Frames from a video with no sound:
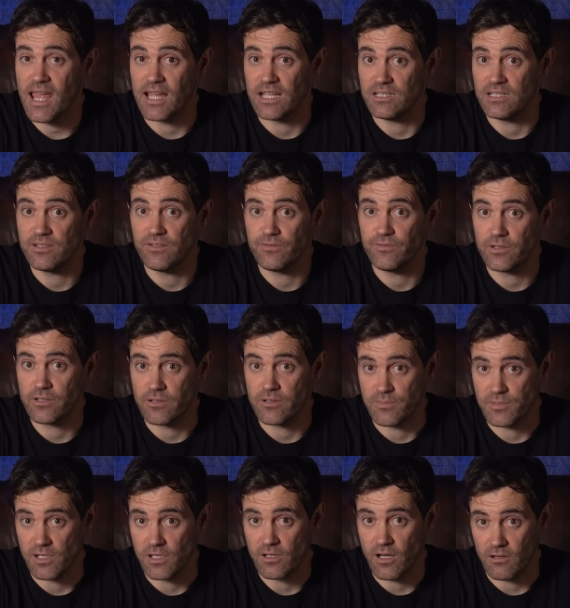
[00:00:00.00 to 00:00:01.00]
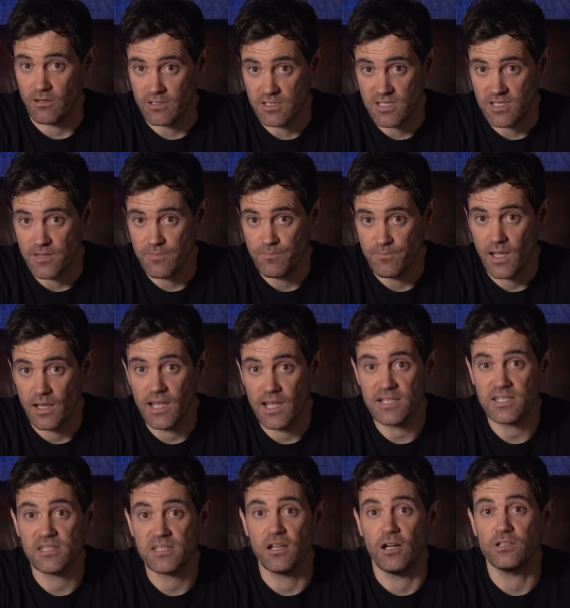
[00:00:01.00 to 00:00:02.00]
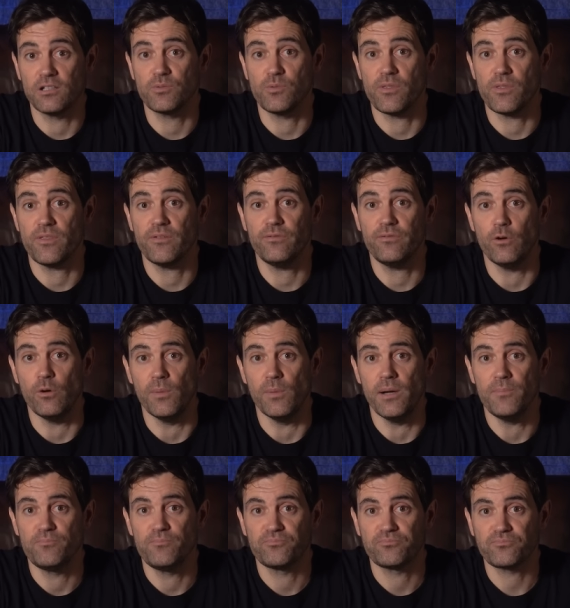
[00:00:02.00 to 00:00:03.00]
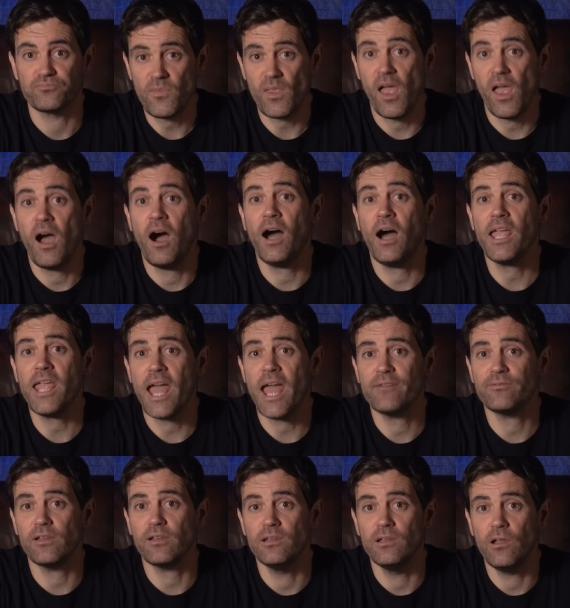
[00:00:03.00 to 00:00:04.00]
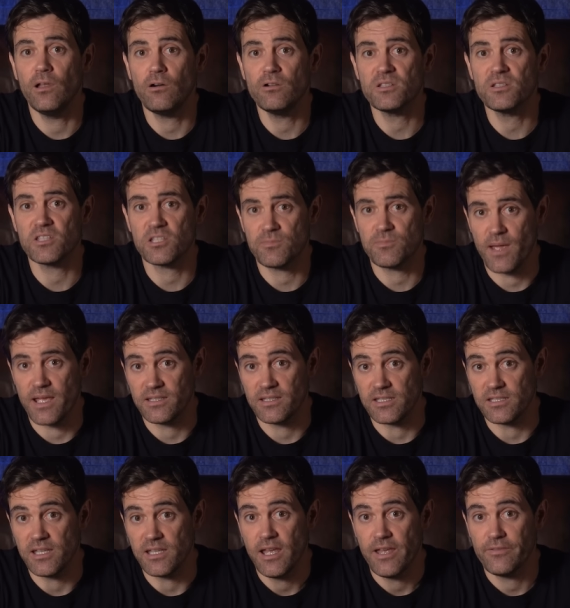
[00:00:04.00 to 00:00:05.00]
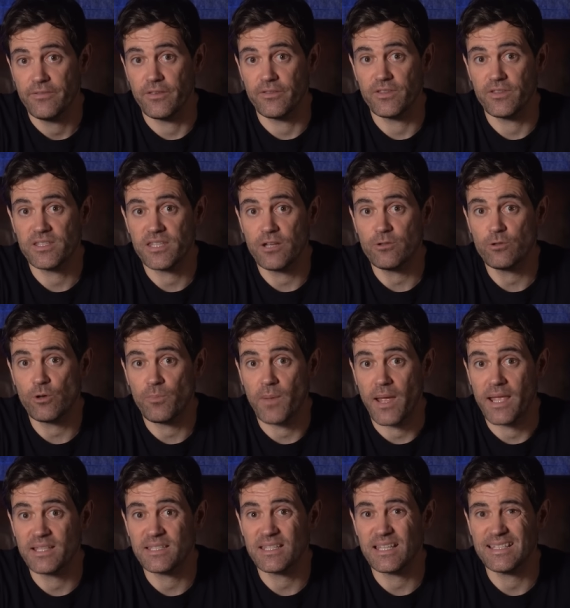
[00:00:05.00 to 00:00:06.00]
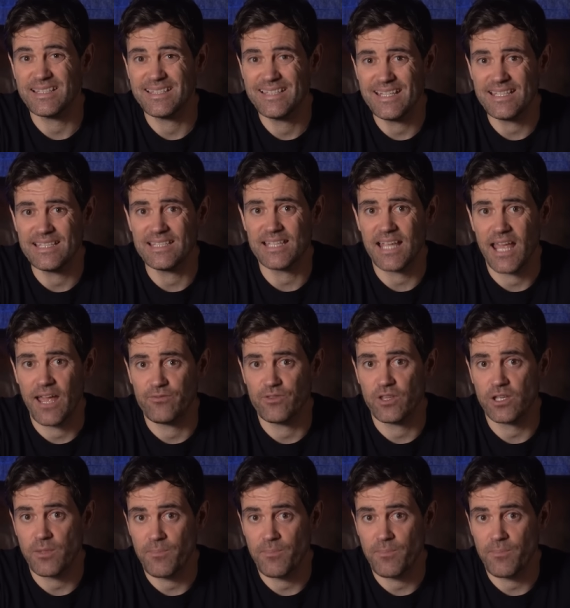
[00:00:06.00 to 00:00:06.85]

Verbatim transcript: and for cryptocurrency. Let's start with the former. I have long suspected that the central banks didn't have the